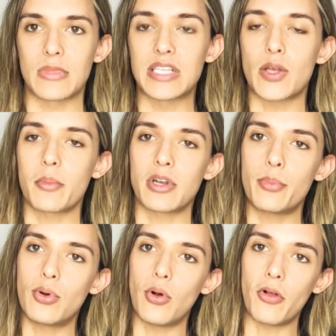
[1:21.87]
So I'm going to
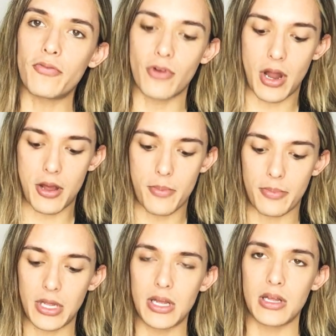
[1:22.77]
pull
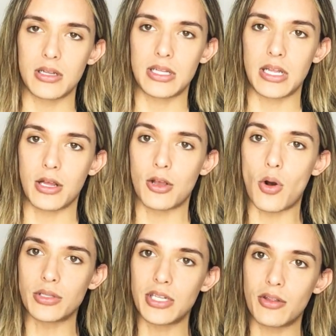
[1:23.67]
from the
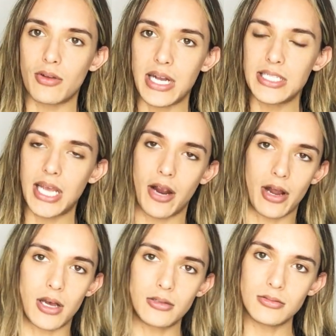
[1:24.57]
Golden Thread
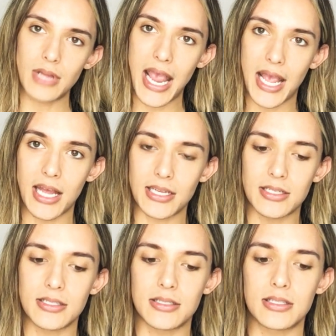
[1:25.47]
Tarot
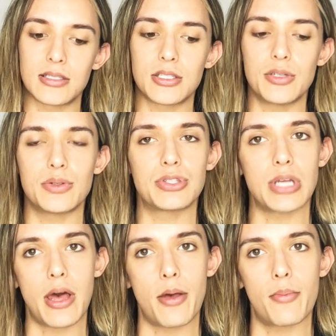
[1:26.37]
and do
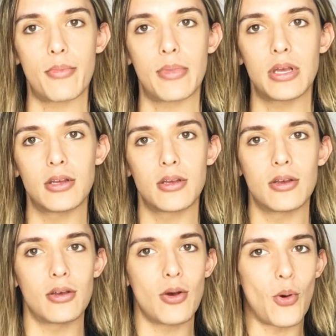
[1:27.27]
some
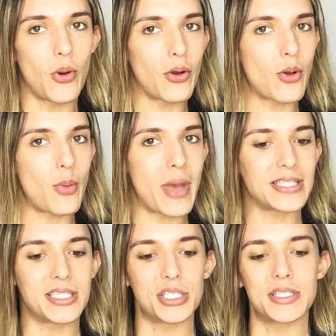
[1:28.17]
oracle
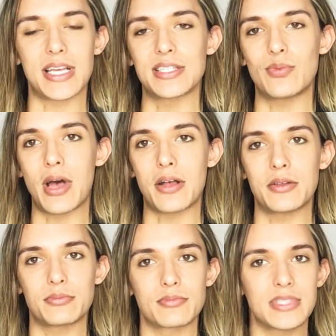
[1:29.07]
messages as
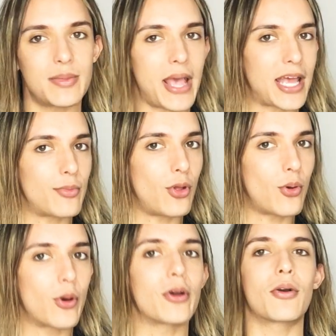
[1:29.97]
well, some animal
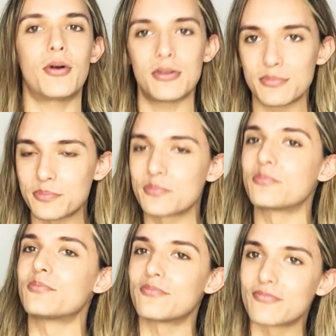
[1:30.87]
oracle,
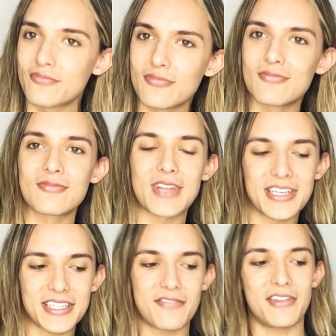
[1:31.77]

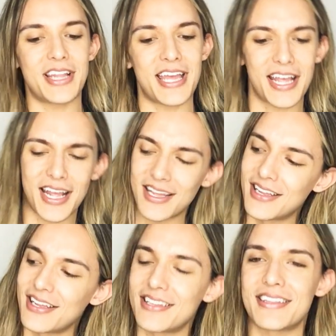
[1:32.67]
because I feel like
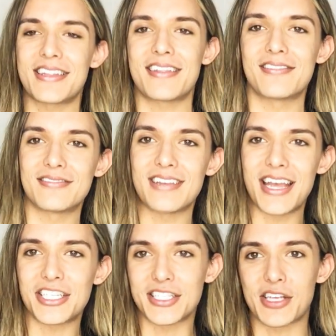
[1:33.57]

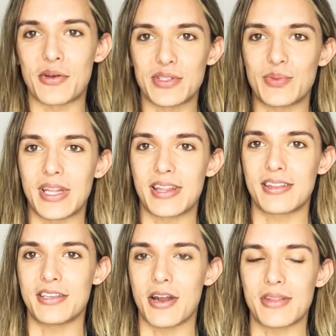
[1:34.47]
it just goes with,
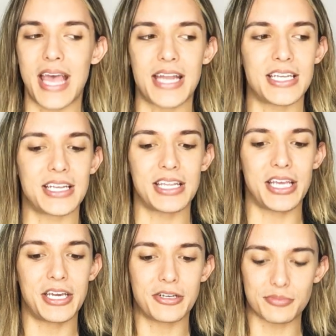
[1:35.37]
you know, the ending of the
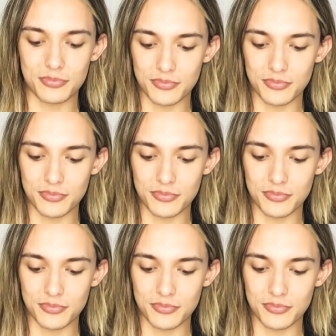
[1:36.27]
year.